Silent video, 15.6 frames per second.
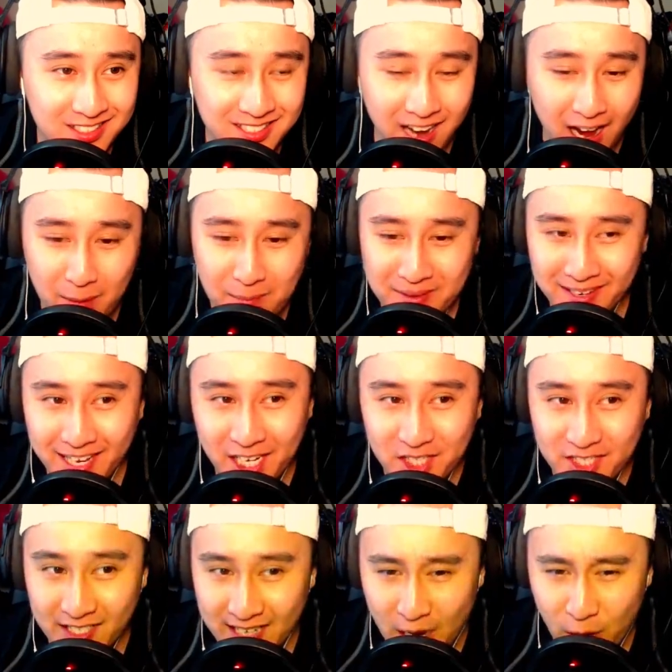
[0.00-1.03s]

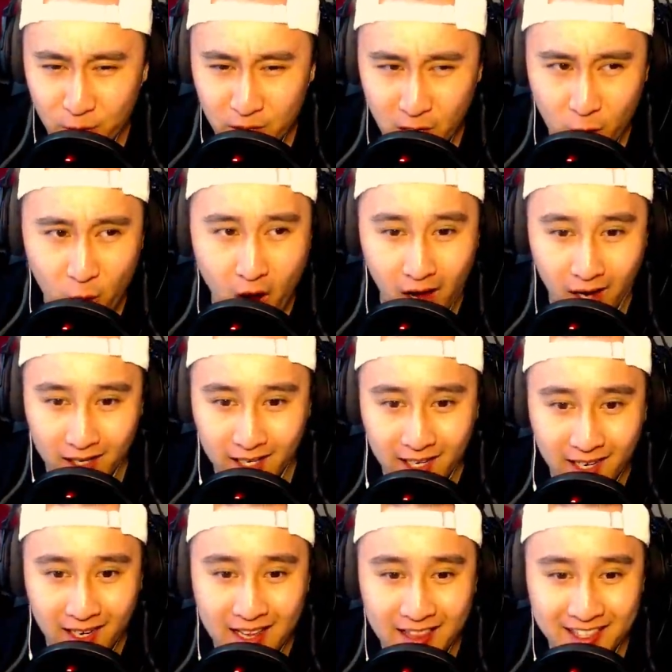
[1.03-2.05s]
Domination, and we are rocking
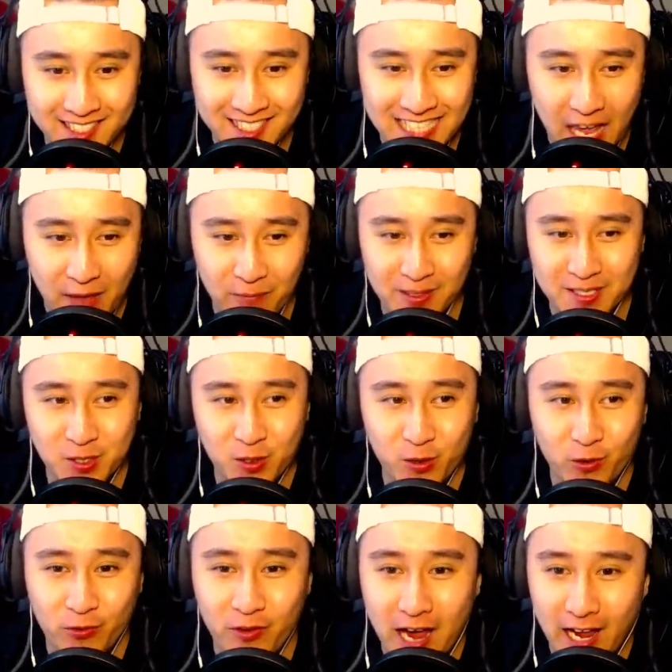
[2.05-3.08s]
the
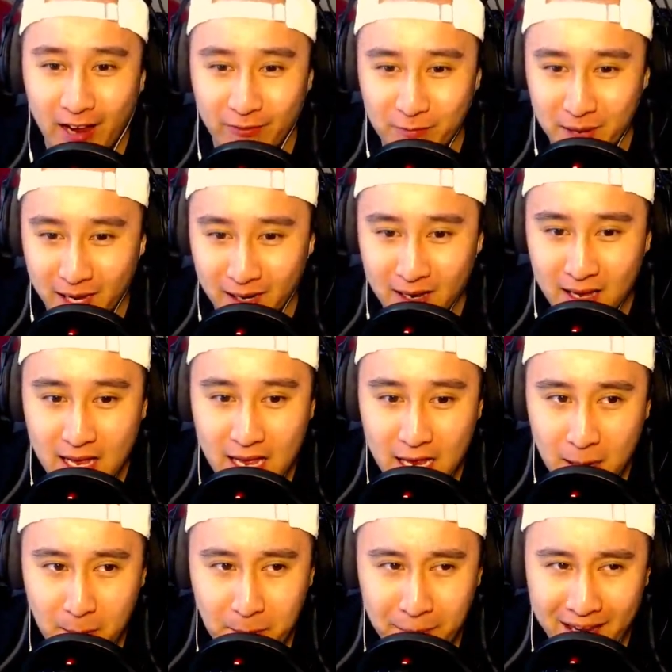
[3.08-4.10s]
725, man
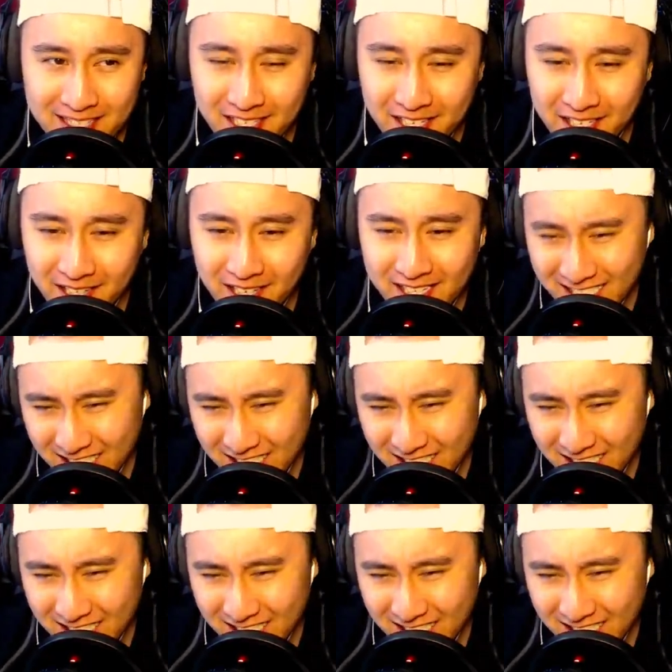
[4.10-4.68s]
basically a